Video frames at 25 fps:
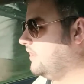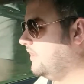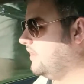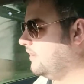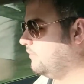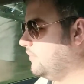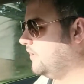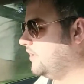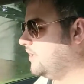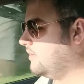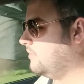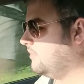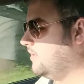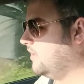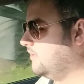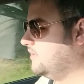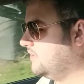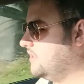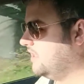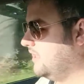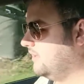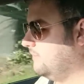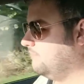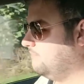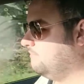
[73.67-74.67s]
that we
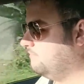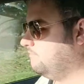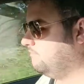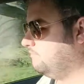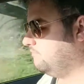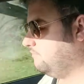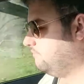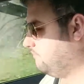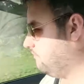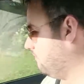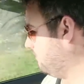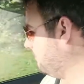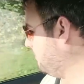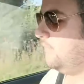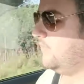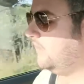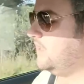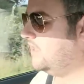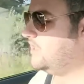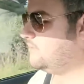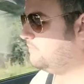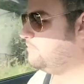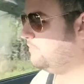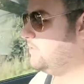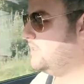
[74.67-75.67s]
commute in.
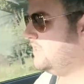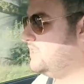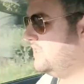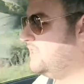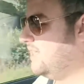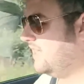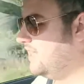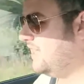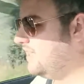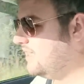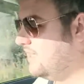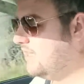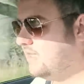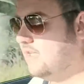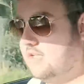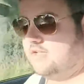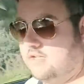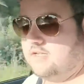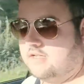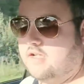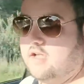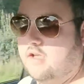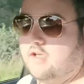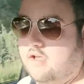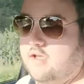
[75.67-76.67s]
This
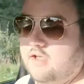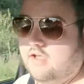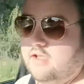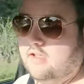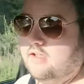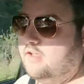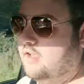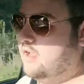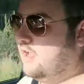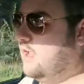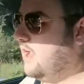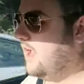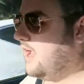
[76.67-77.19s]
particular car